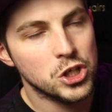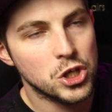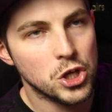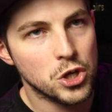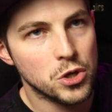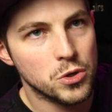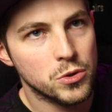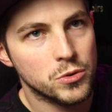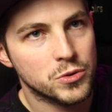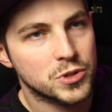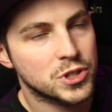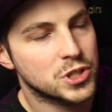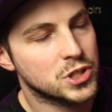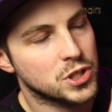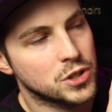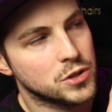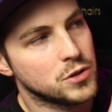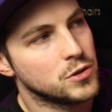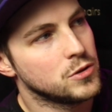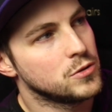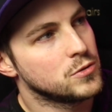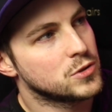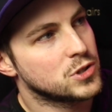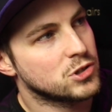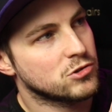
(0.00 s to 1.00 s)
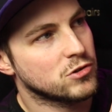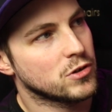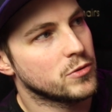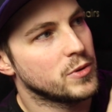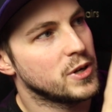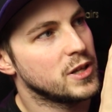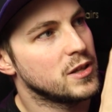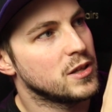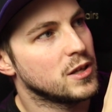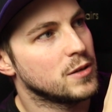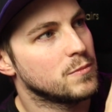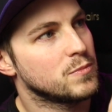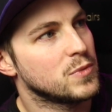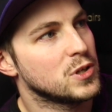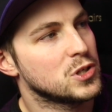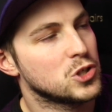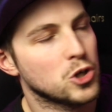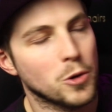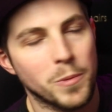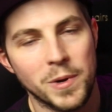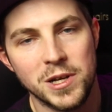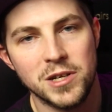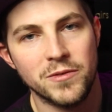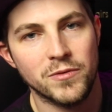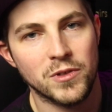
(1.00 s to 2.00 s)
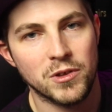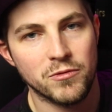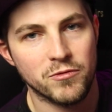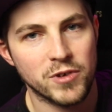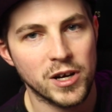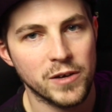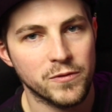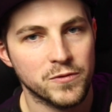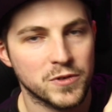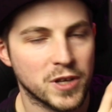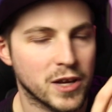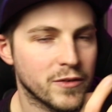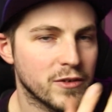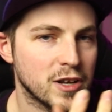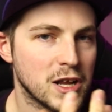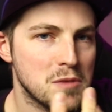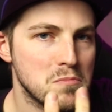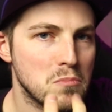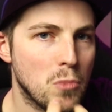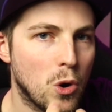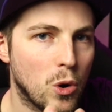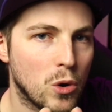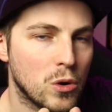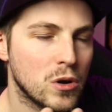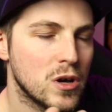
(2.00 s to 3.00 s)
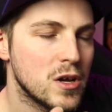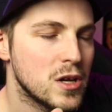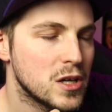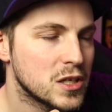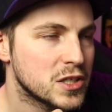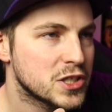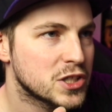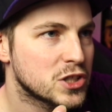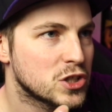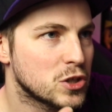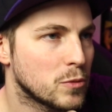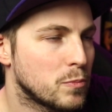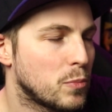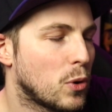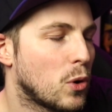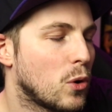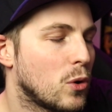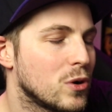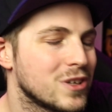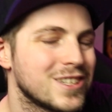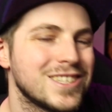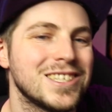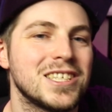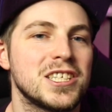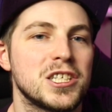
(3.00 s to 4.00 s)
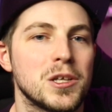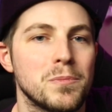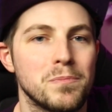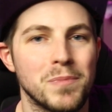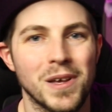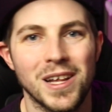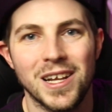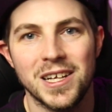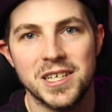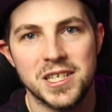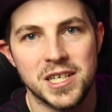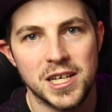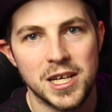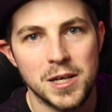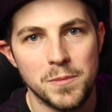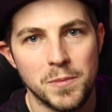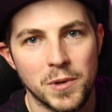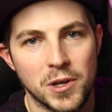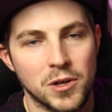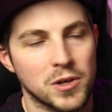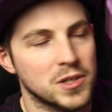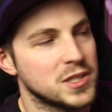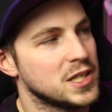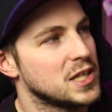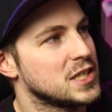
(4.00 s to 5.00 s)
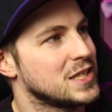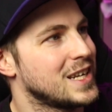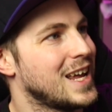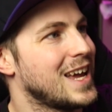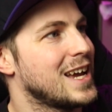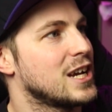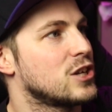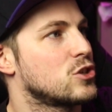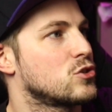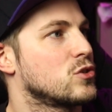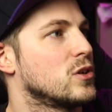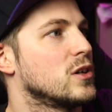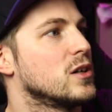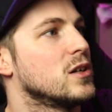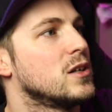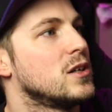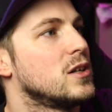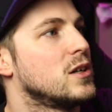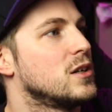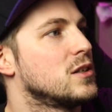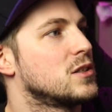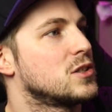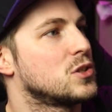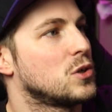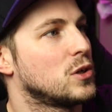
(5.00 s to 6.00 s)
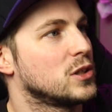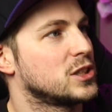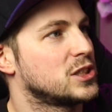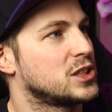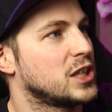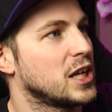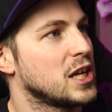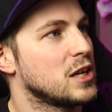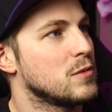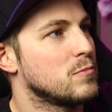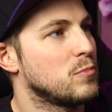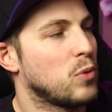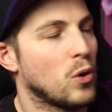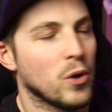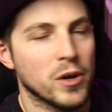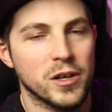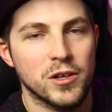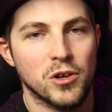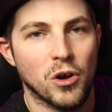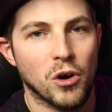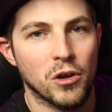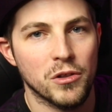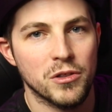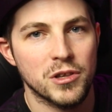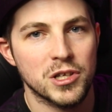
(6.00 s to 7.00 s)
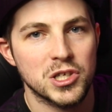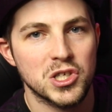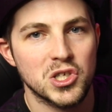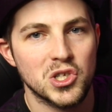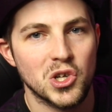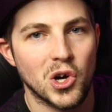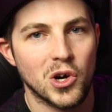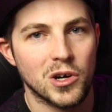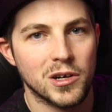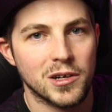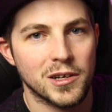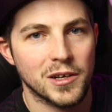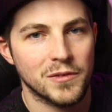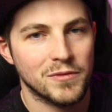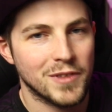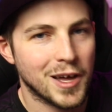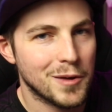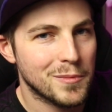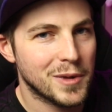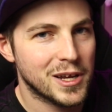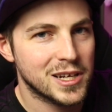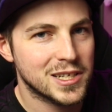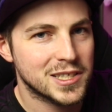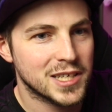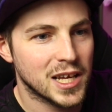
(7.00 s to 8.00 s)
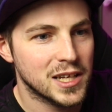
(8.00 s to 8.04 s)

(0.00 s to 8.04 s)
use to screw in the top end of the rifts, giving it more support and stability because there's an extra touching point on the stock, if that makes